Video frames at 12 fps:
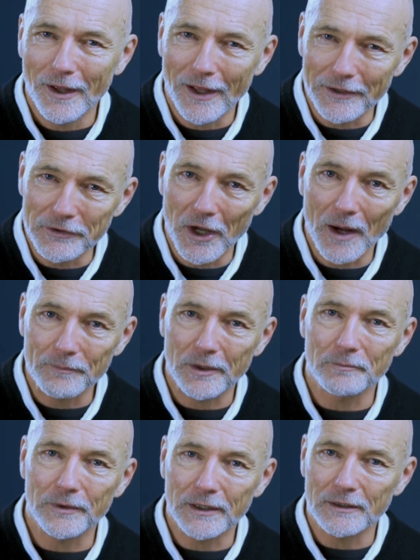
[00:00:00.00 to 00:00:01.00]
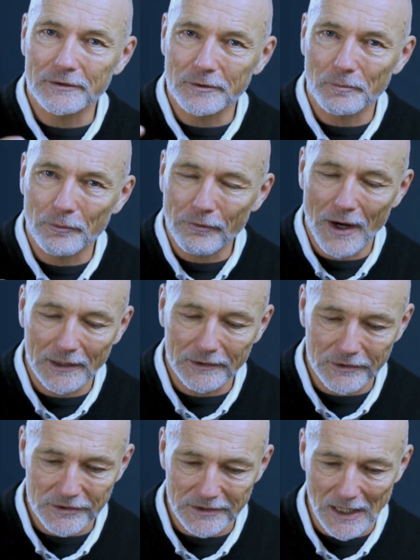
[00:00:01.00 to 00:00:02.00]
adopt and begin to
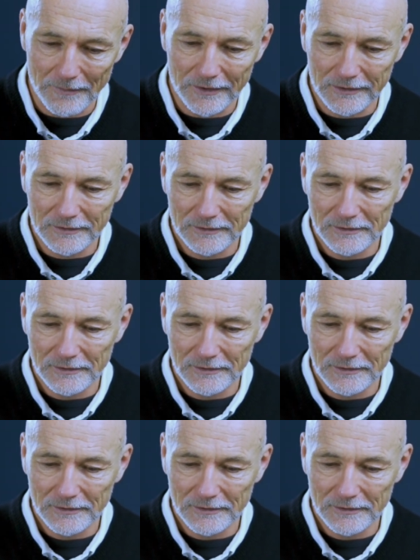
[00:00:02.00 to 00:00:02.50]
practice Sabbath.